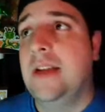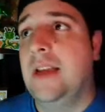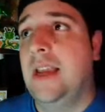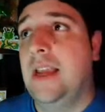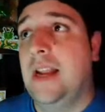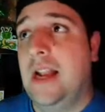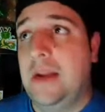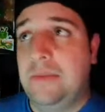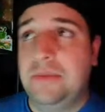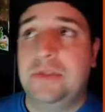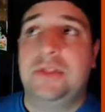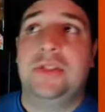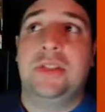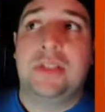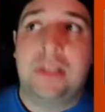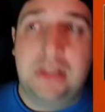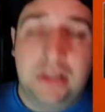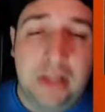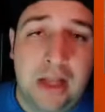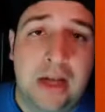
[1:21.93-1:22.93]
And I was
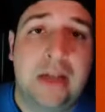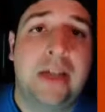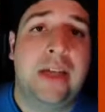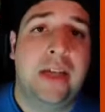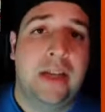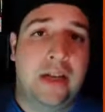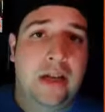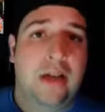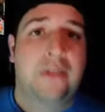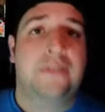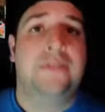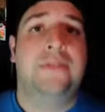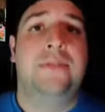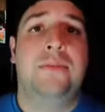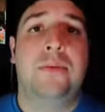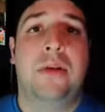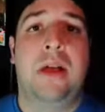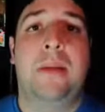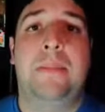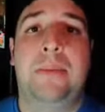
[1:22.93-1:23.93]
just lucky enough
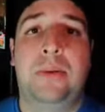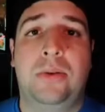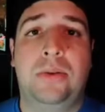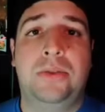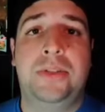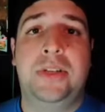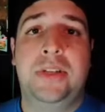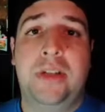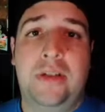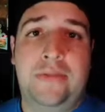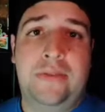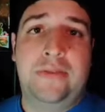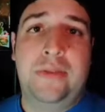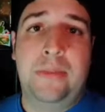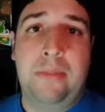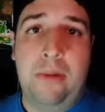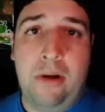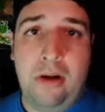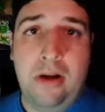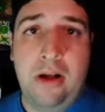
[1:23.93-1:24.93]
where I pulled enough of
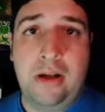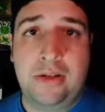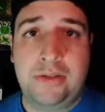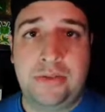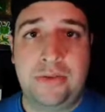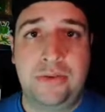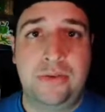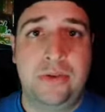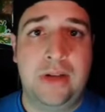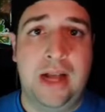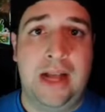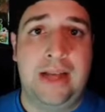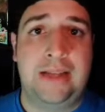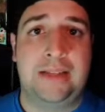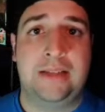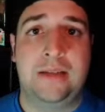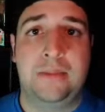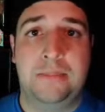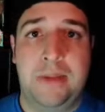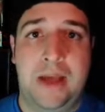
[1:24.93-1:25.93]
the Bardock's crew
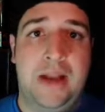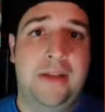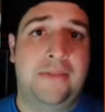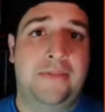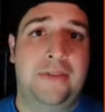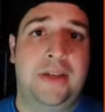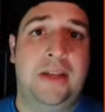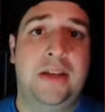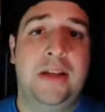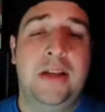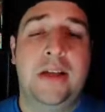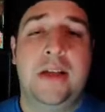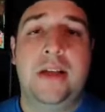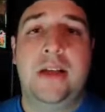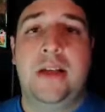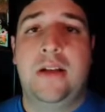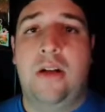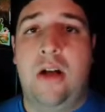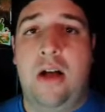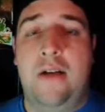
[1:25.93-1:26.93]
guys to benefit
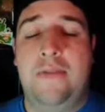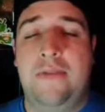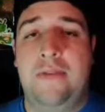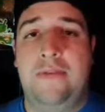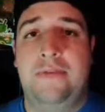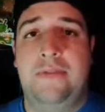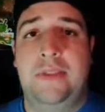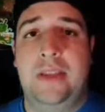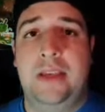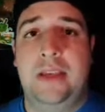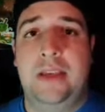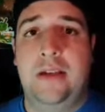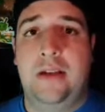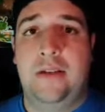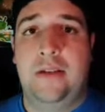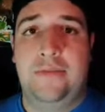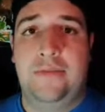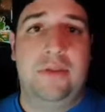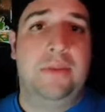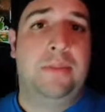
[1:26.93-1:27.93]
off of
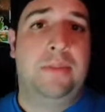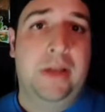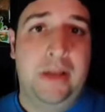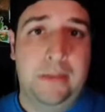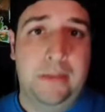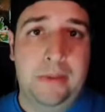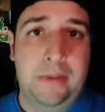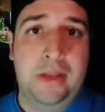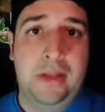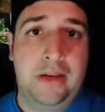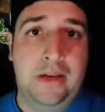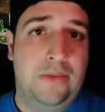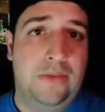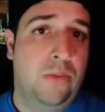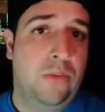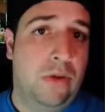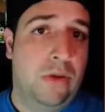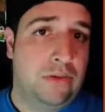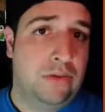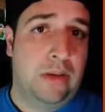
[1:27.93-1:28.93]
the free playability of
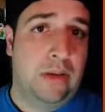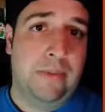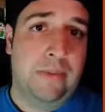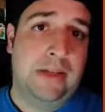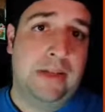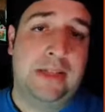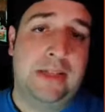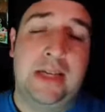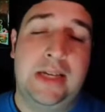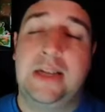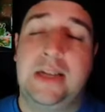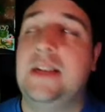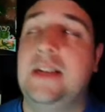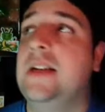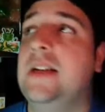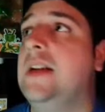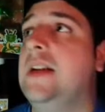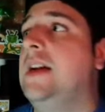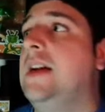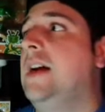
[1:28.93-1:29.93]
the 1-drop Red Saiyan.
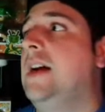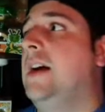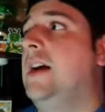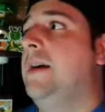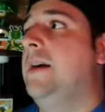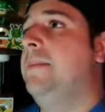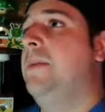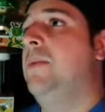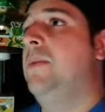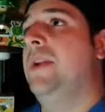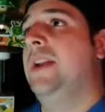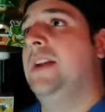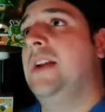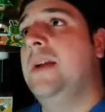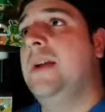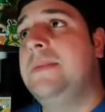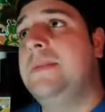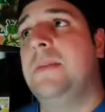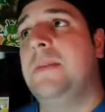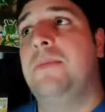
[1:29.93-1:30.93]
But when it
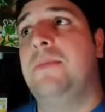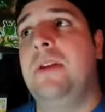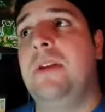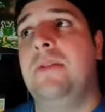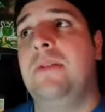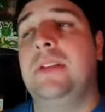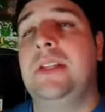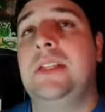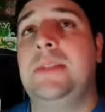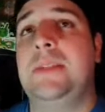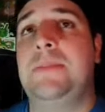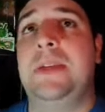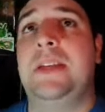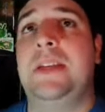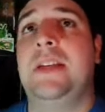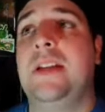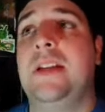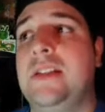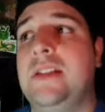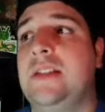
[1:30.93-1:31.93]
comes to pre-release,
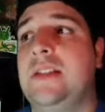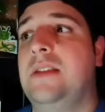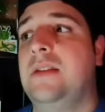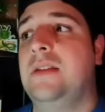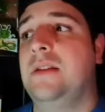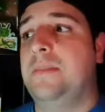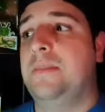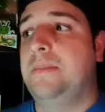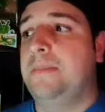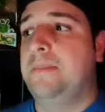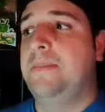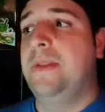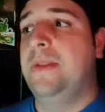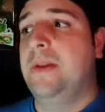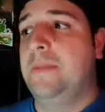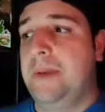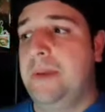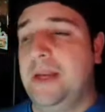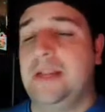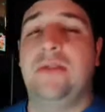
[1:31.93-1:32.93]
because the
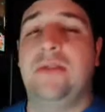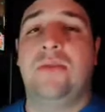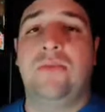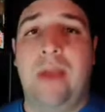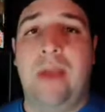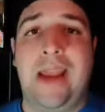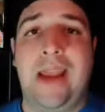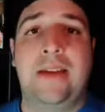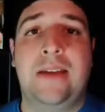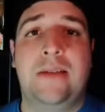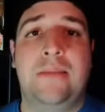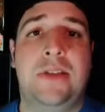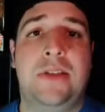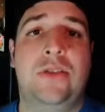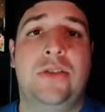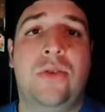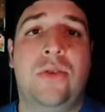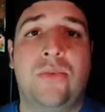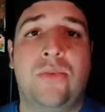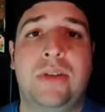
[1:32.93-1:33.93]
picks are random and
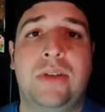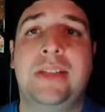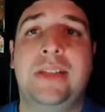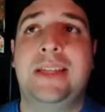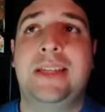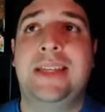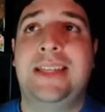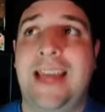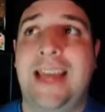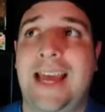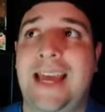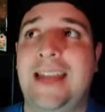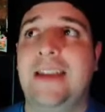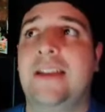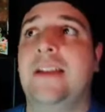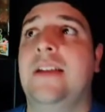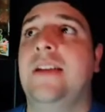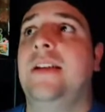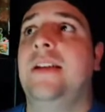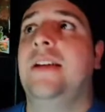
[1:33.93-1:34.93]
you don't really
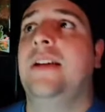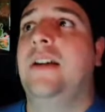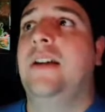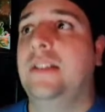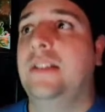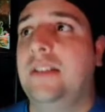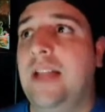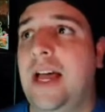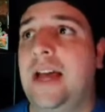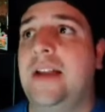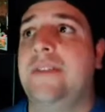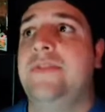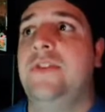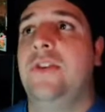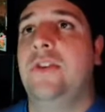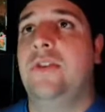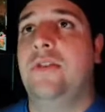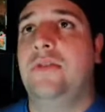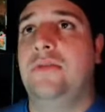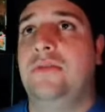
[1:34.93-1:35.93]
get a lot of
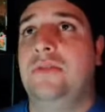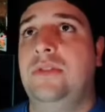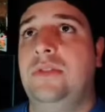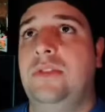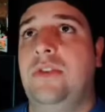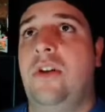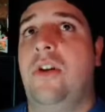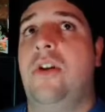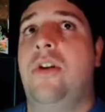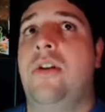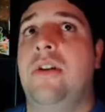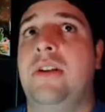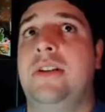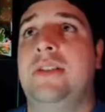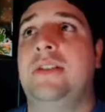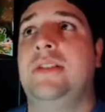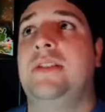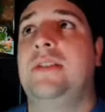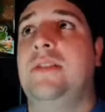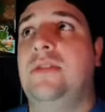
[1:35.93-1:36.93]
your
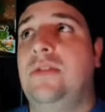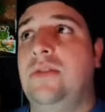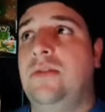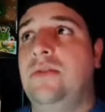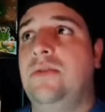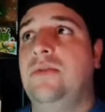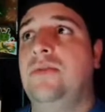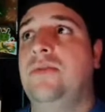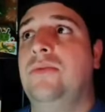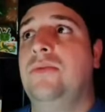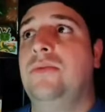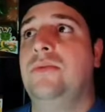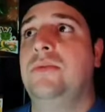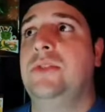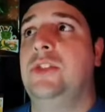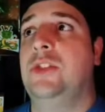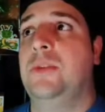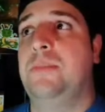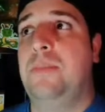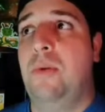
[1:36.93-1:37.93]
cards to
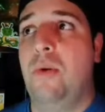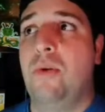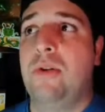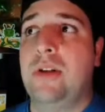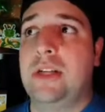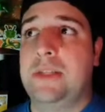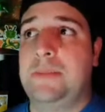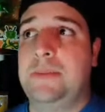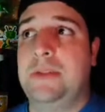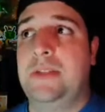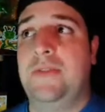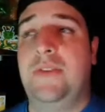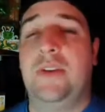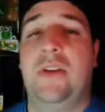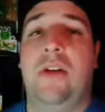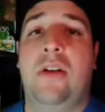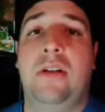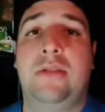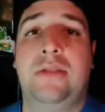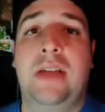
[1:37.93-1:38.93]
support a
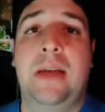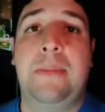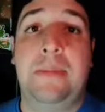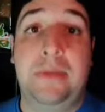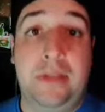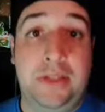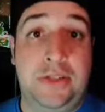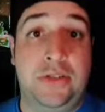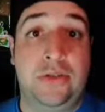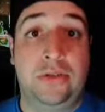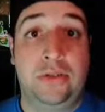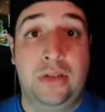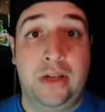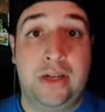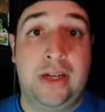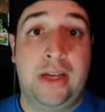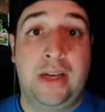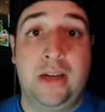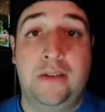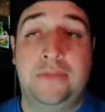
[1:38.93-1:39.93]
specific archetype unless you're
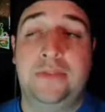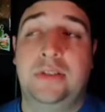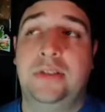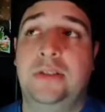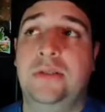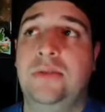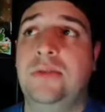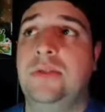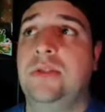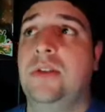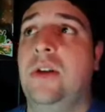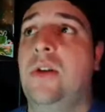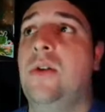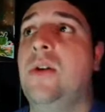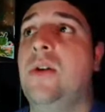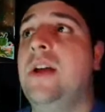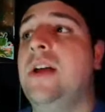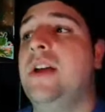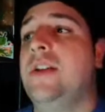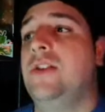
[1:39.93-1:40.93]
lucky enough to do
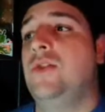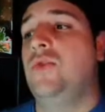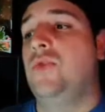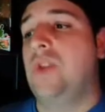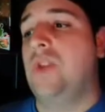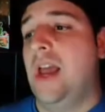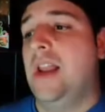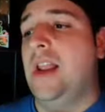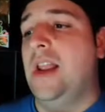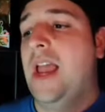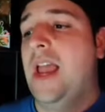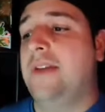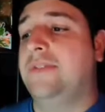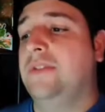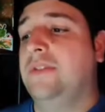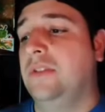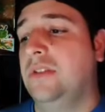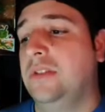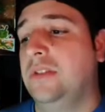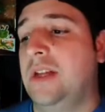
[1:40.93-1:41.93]
so, you kind of have
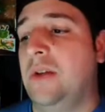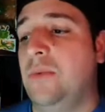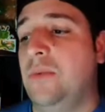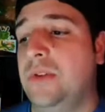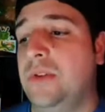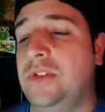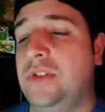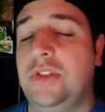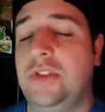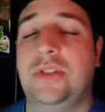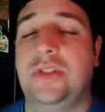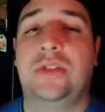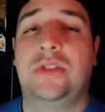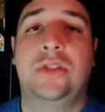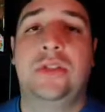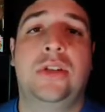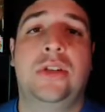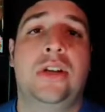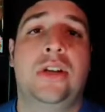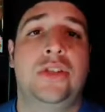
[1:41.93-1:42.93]
to look at what's just
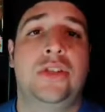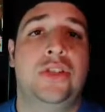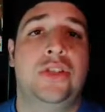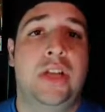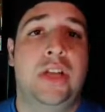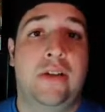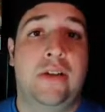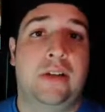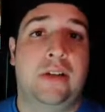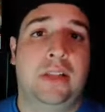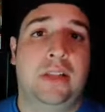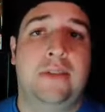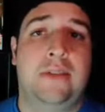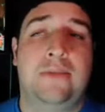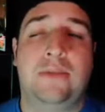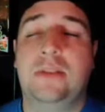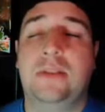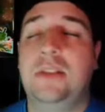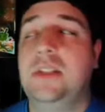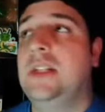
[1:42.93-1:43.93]
good on a generic
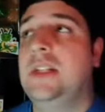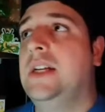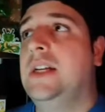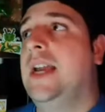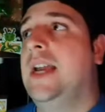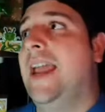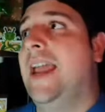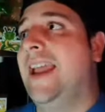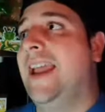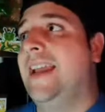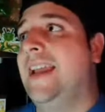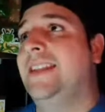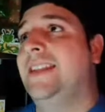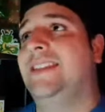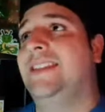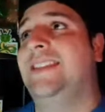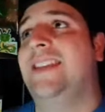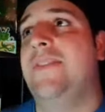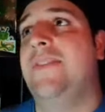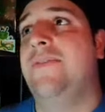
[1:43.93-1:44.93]
level.
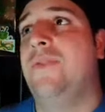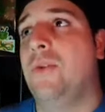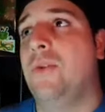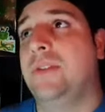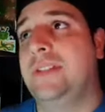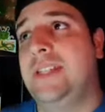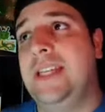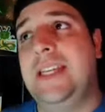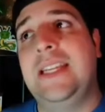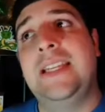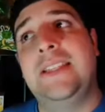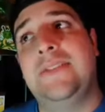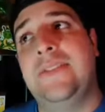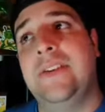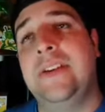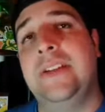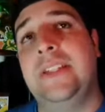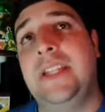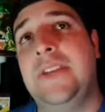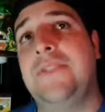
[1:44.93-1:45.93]
And set 14 is
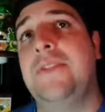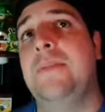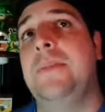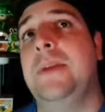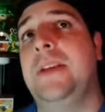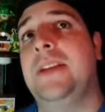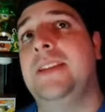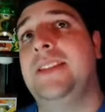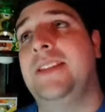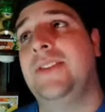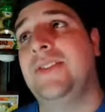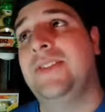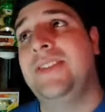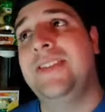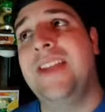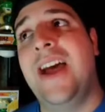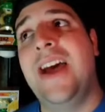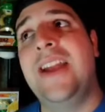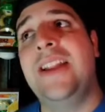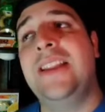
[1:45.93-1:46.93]
very different because there's
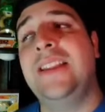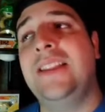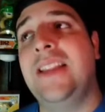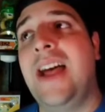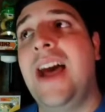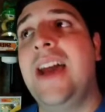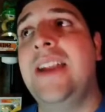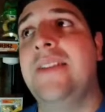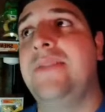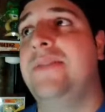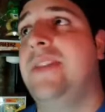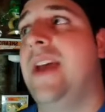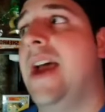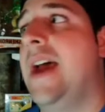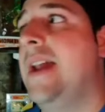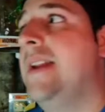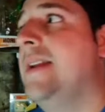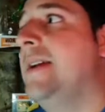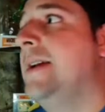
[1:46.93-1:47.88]
not a lot of that.